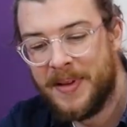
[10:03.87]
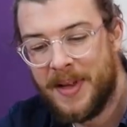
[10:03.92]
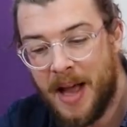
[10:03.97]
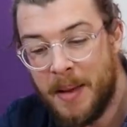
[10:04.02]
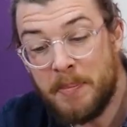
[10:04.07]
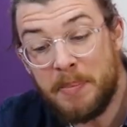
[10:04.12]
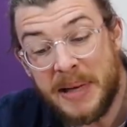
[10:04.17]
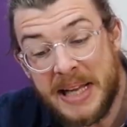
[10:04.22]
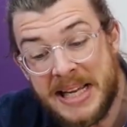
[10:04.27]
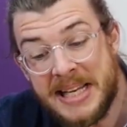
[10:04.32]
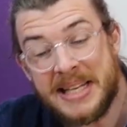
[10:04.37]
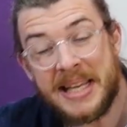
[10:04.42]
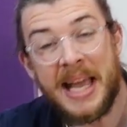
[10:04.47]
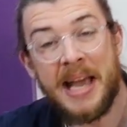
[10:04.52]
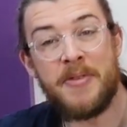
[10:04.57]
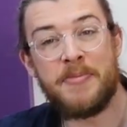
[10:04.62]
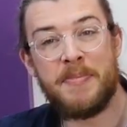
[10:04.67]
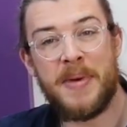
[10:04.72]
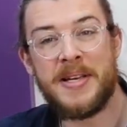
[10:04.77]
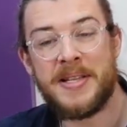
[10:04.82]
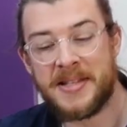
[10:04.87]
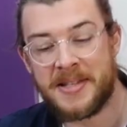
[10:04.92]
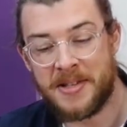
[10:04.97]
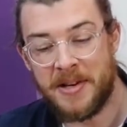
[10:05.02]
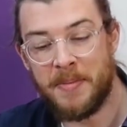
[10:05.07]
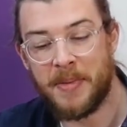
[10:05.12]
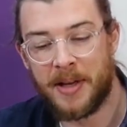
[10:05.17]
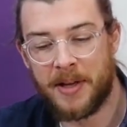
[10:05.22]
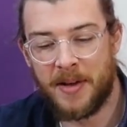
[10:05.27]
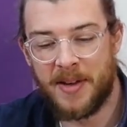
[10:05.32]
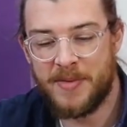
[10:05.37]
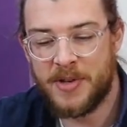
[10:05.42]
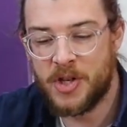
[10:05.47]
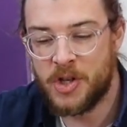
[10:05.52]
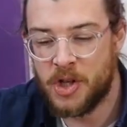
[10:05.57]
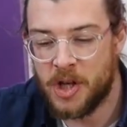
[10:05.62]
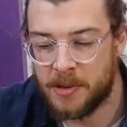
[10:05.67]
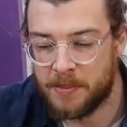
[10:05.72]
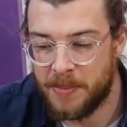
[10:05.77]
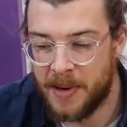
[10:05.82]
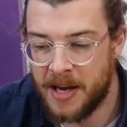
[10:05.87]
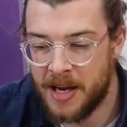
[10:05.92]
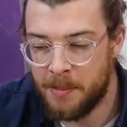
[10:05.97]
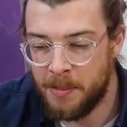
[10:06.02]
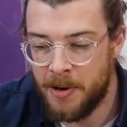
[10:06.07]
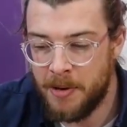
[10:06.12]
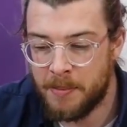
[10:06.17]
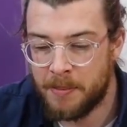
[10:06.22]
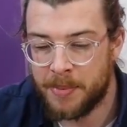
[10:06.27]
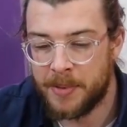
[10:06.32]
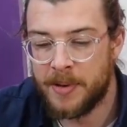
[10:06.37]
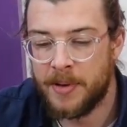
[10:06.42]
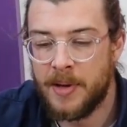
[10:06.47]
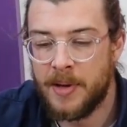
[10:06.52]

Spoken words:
I'm bleeding out my stomach. I've been shot by a blump.